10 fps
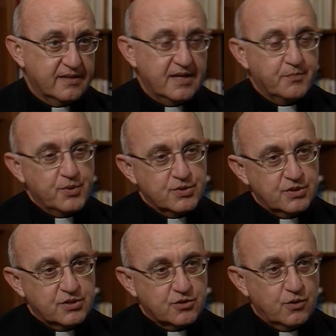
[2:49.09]
and that
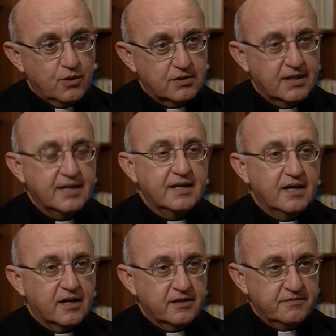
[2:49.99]
person is called
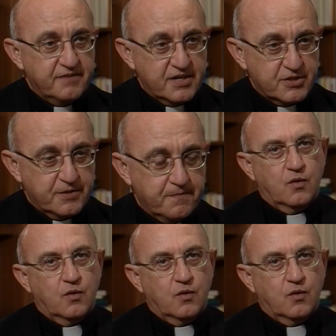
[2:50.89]
a confessor.